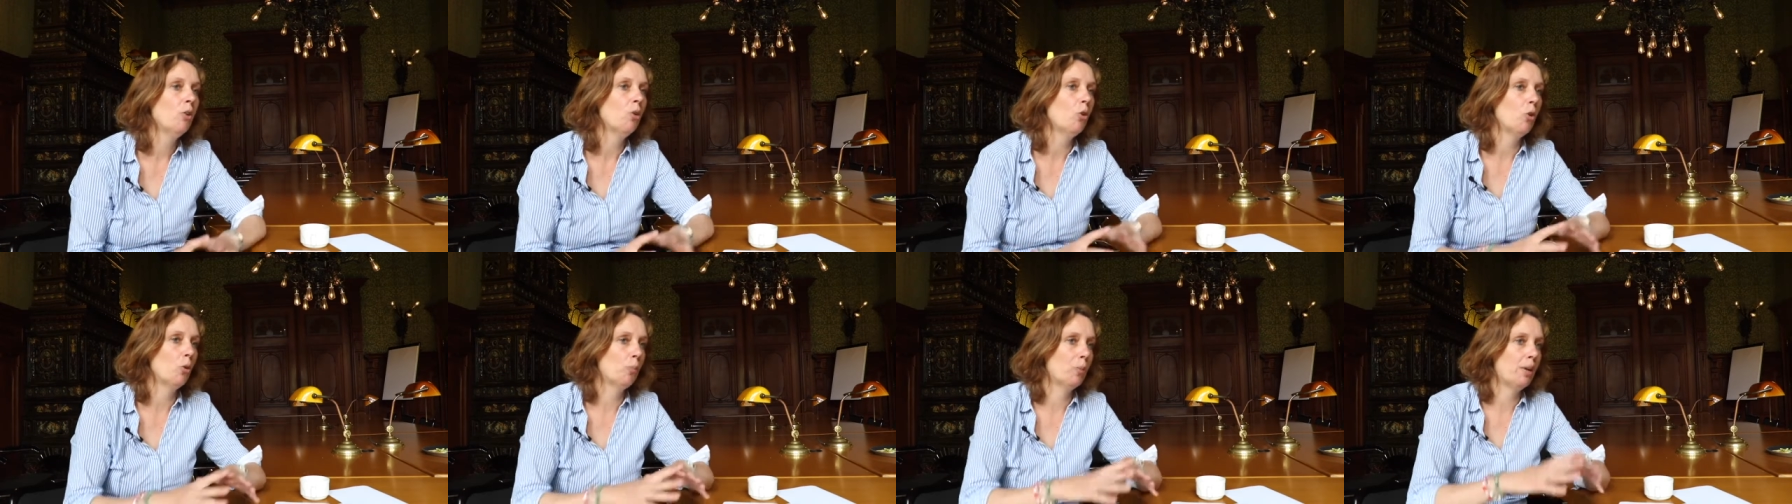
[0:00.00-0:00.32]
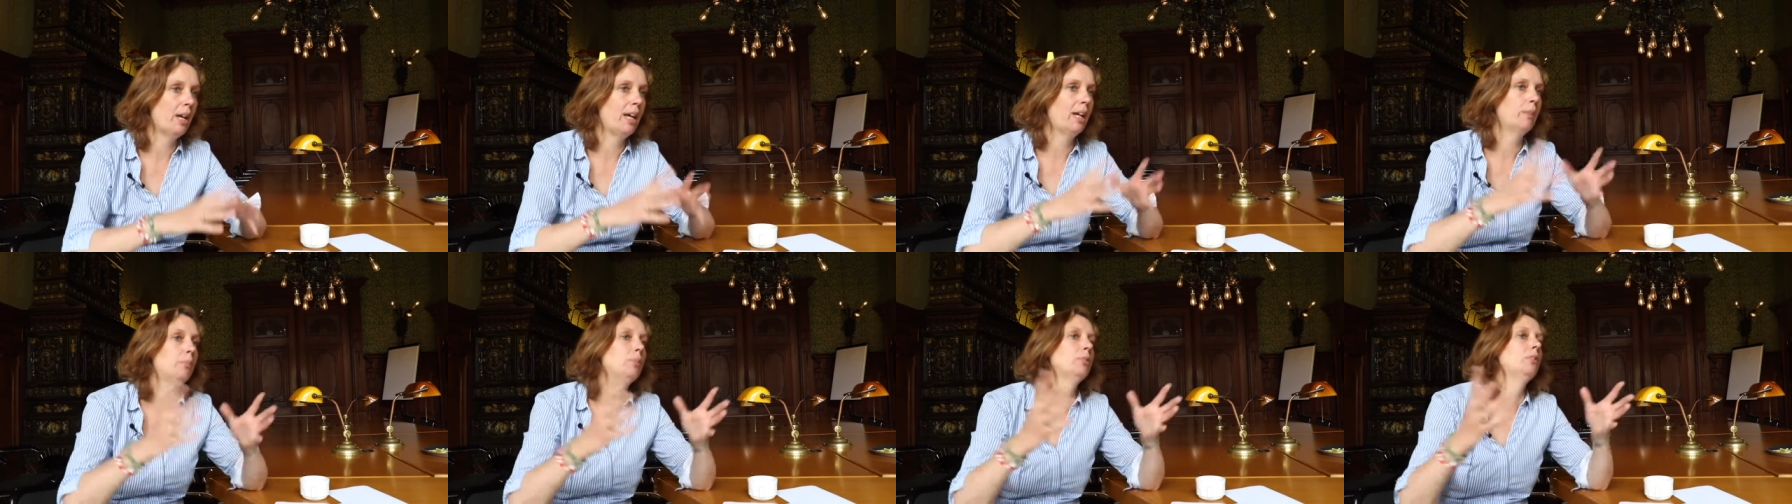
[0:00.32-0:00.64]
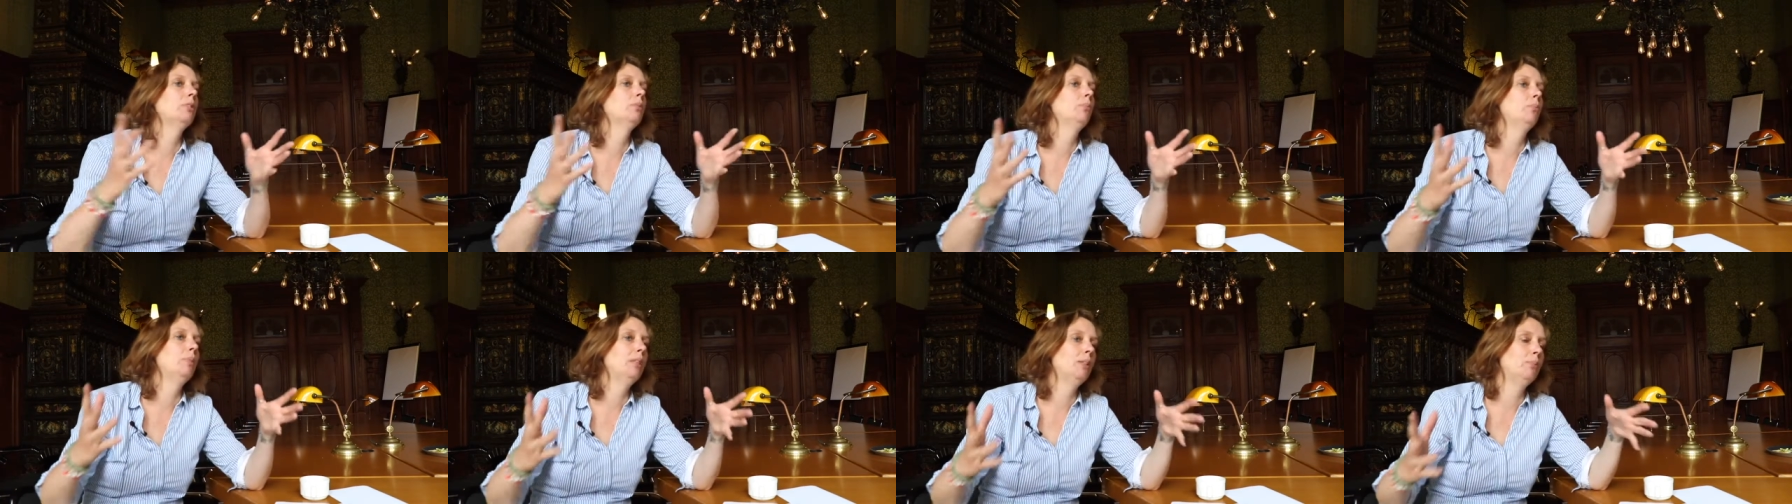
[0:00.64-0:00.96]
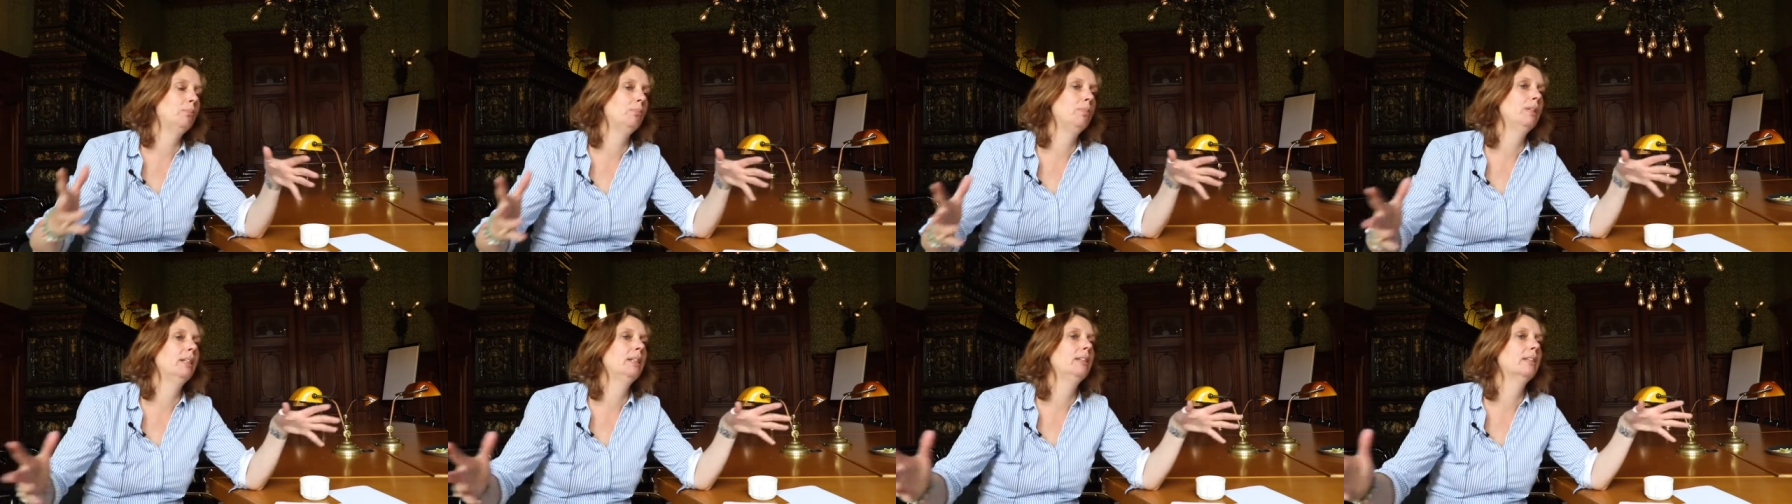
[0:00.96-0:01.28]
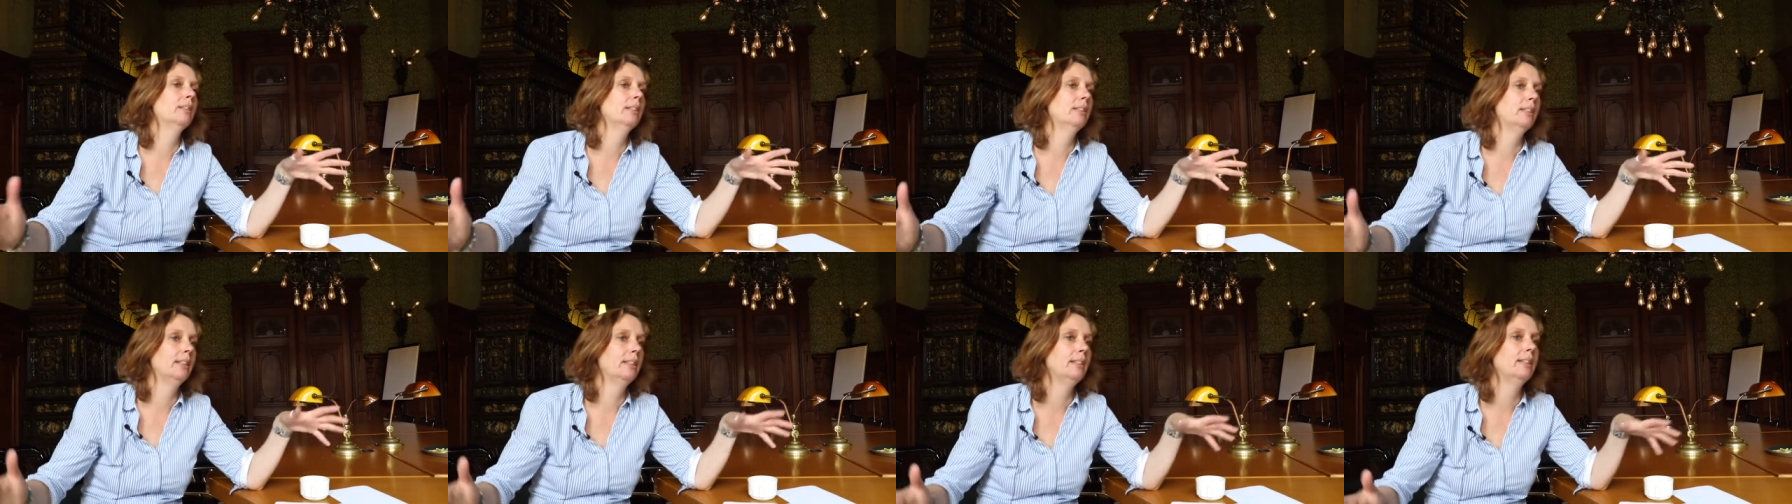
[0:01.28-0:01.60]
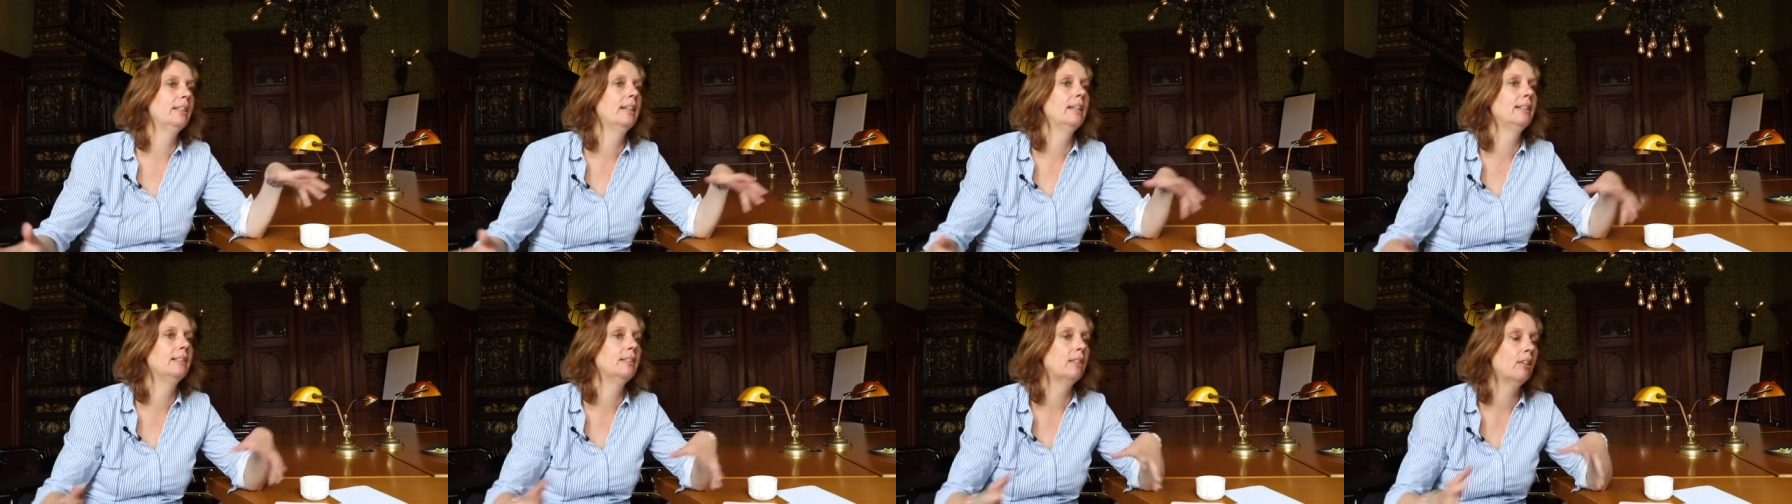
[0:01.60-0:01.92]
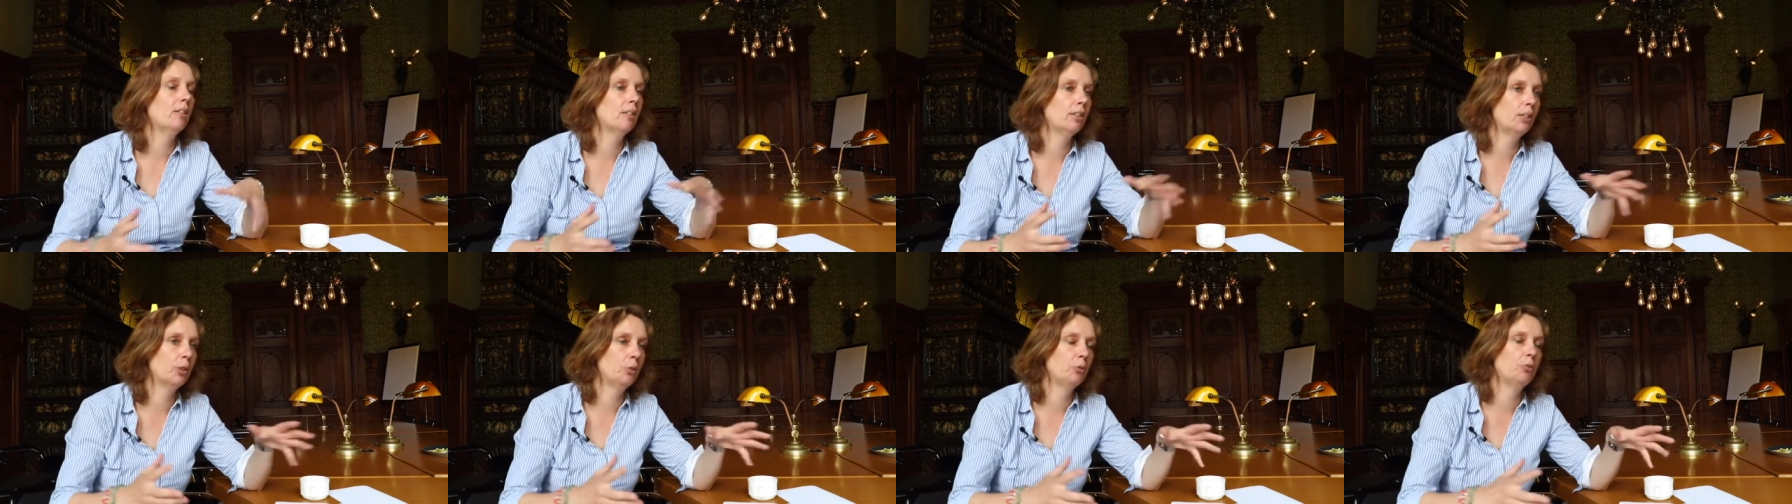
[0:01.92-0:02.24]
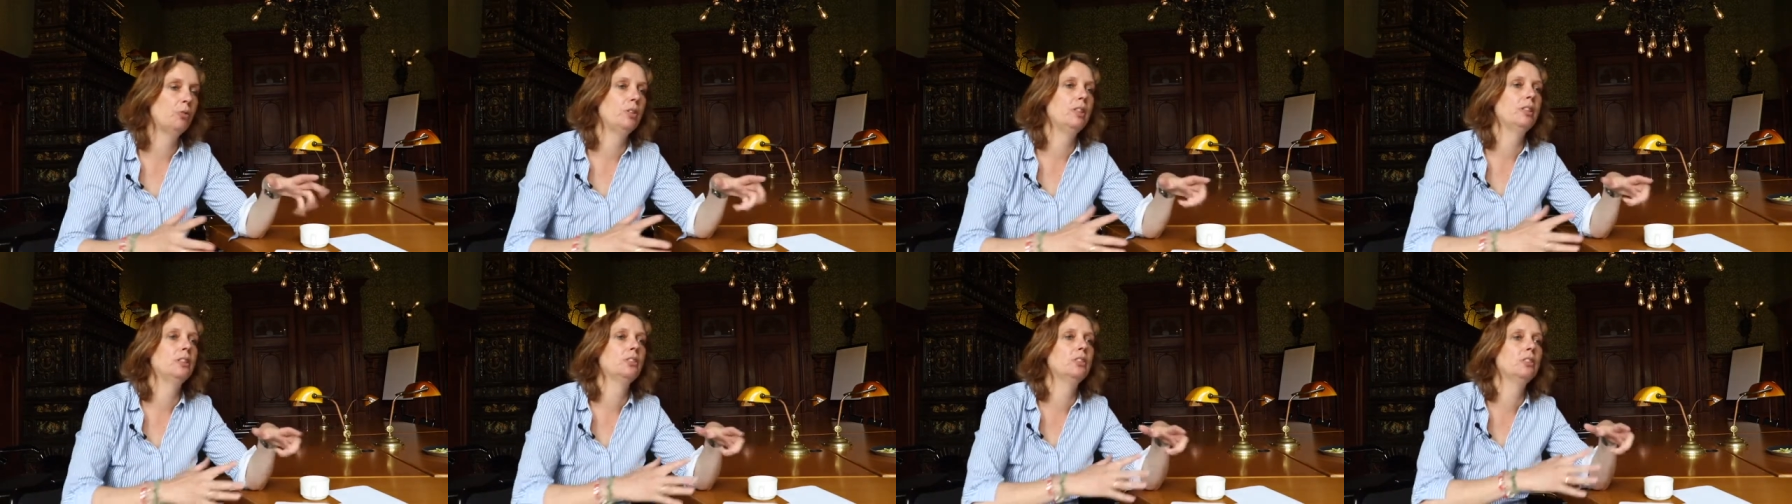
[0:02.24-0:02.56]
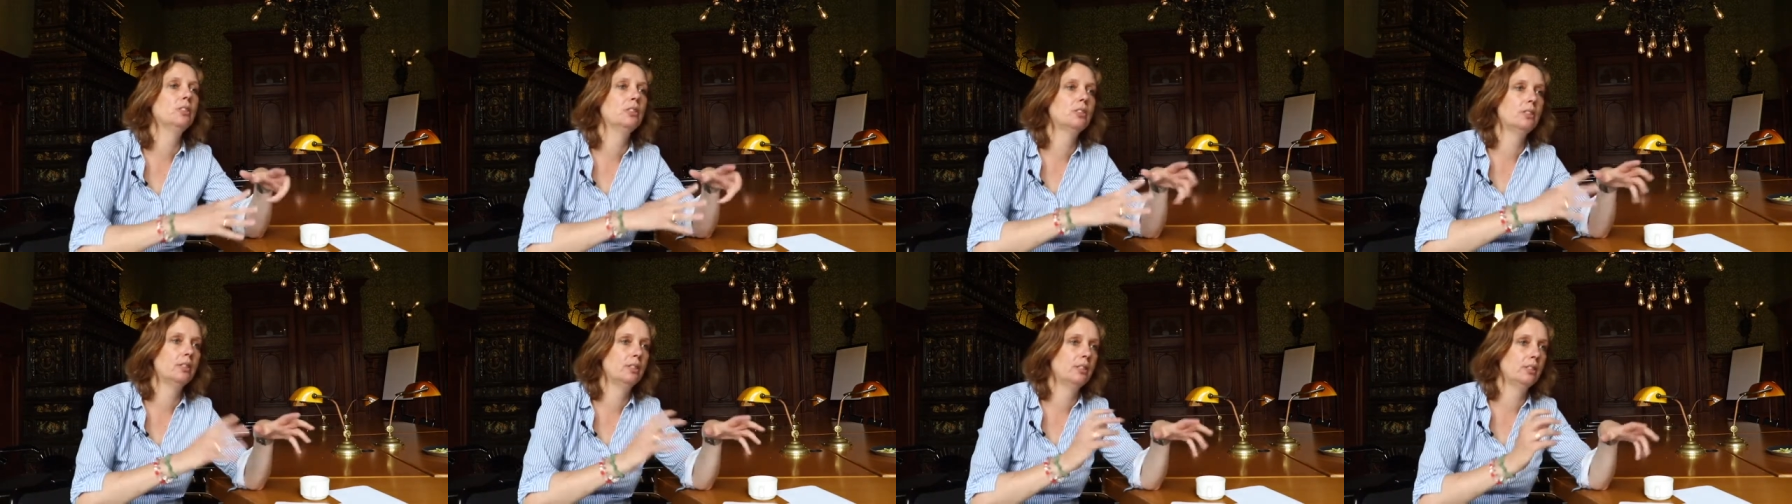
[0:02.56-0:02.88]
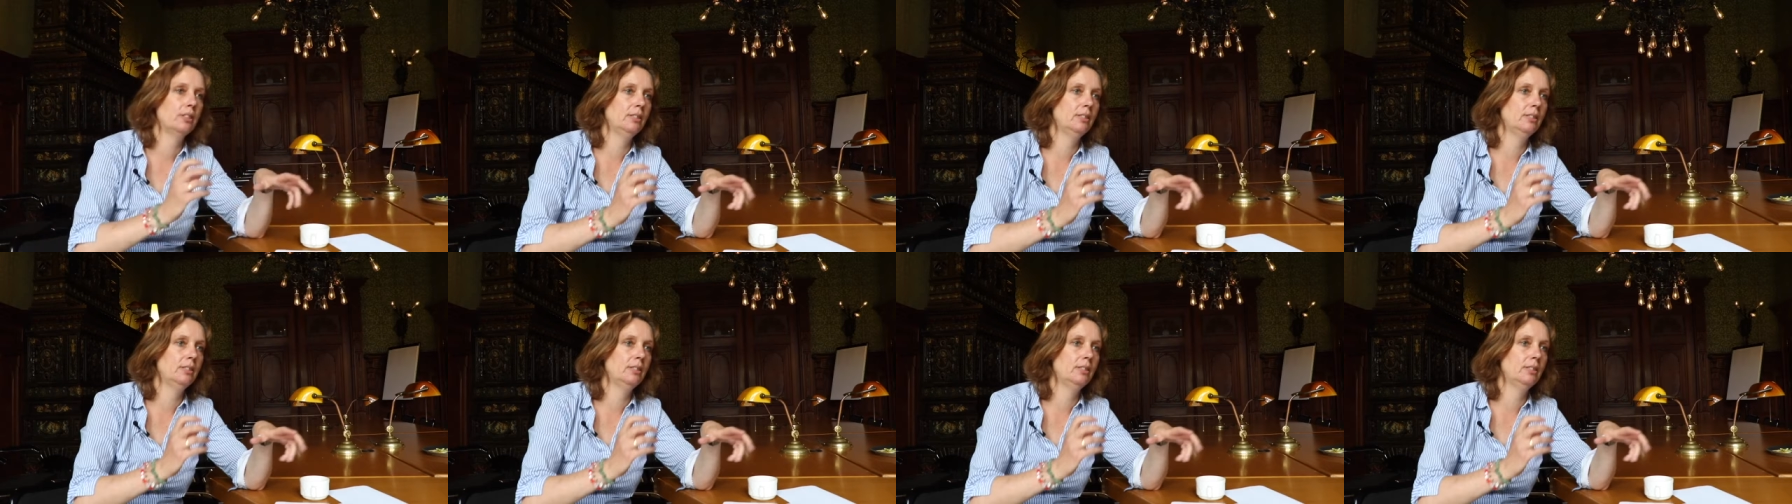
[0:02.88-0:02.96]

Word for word: or perhaps a bit bigger than that, archivists,